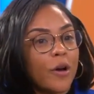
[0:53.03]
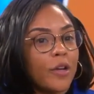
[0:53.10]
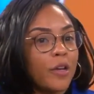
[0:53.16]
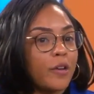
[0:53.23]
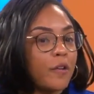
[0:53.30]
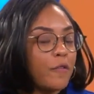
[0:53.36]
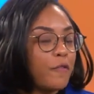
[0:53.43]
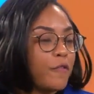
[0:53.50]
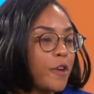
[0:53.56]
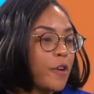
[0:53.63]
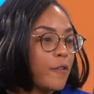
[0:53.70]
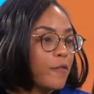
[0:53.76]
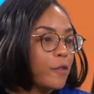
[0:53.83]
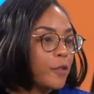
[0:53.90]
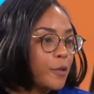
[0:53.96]
you know, fear
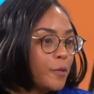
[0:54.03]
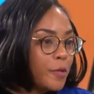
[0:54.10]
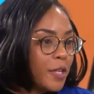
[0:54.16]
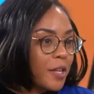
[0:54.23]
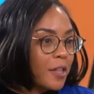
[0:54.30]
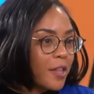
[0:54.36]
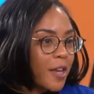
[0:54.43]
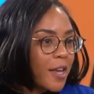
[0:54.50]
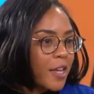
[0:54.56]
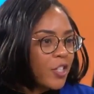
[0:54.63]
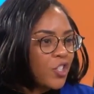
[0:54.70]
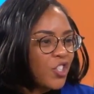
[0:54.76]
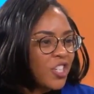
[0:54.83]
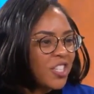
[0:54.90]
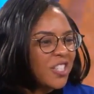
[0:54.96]
of losing things,
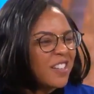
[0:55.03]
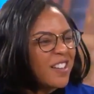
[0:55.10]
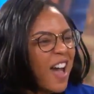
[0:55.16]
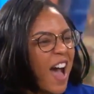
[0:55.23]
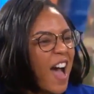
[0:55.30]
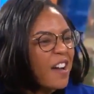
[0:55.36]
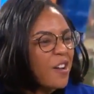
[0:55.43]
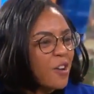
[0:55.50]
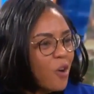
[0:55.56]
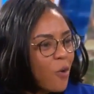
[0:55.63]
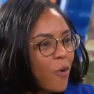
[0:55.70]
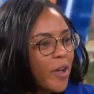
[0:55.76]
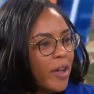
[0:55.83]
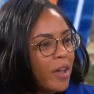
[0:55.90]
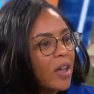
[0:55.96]
just not
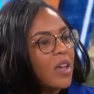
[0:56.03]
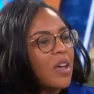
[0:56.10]
knowing